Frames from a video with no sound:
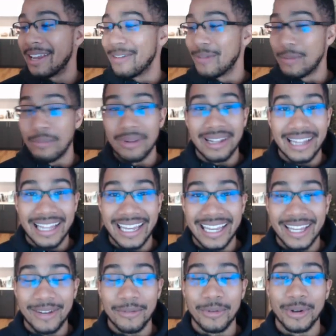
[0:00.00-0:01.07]
not even
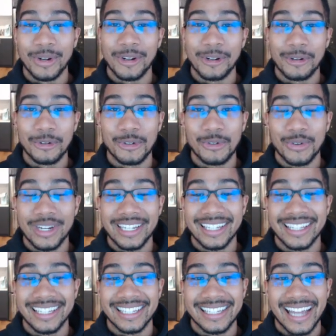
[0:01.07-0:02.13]
playing. We're gonna go straight
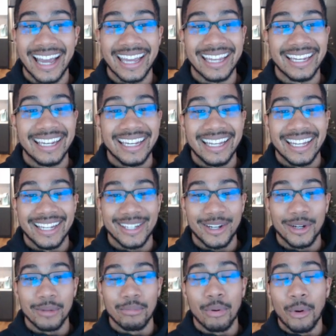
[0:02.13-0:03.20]
to the site. It's
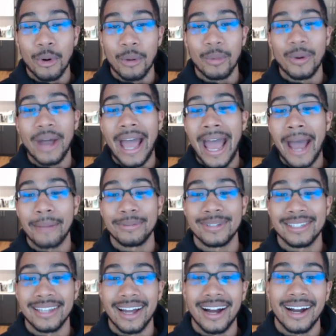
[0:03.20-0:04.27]
called
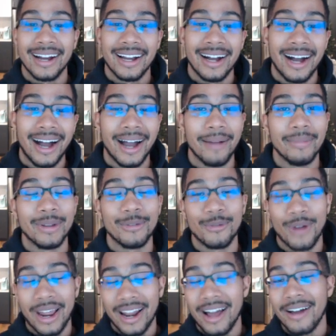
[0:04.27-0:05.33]
portableapps.com. And
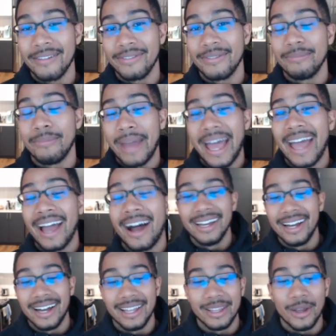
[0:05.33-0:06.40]
right off bat
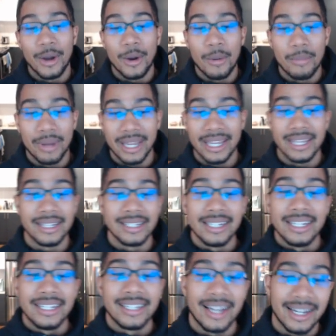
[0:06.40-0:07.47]
on the home page,
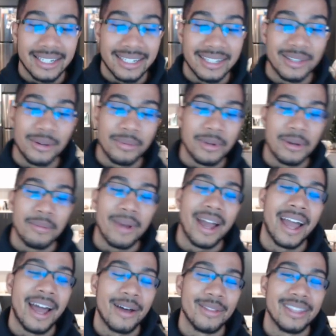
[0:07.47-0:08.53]
talks a little bit
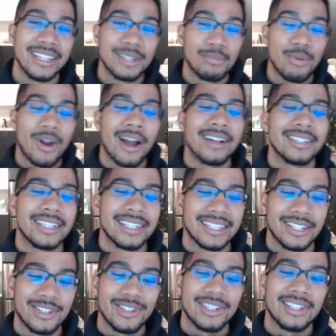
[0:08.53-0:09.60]
about how this
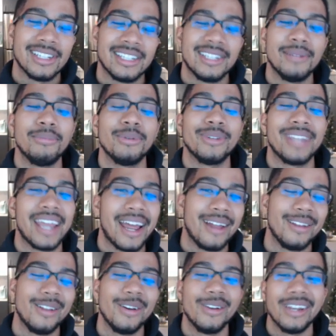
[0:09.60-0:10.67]
process is just a simple
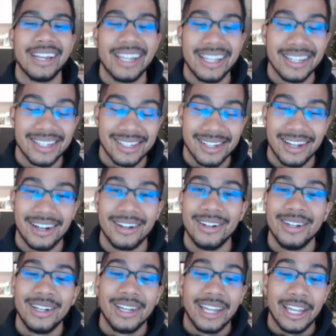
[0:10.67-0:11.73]
download and
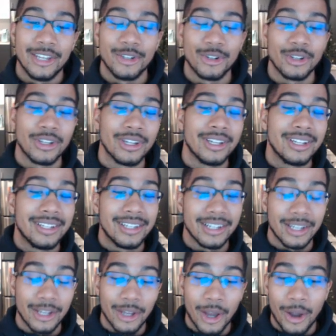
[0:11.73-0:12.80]
install, and you're good
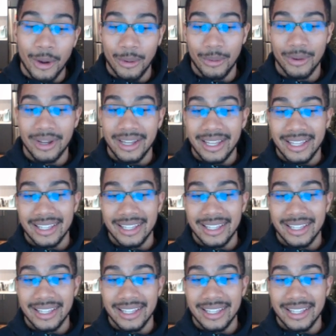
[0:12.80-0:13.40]
to go.